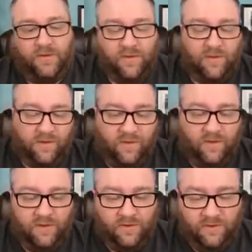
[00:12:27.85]

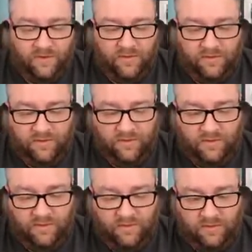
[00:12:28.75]

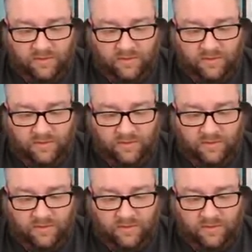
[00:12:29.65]
(no one is talking)